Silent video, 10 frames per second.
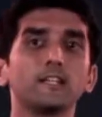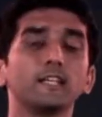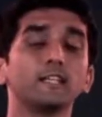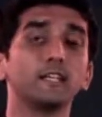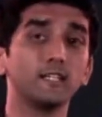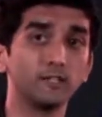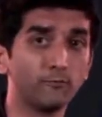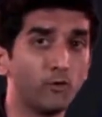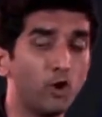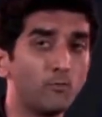data in the
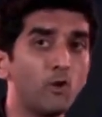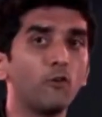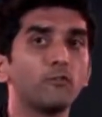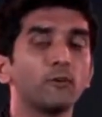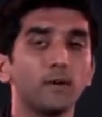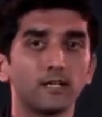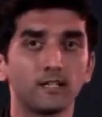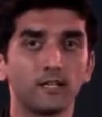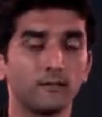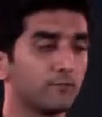form of a bar
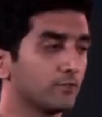graph.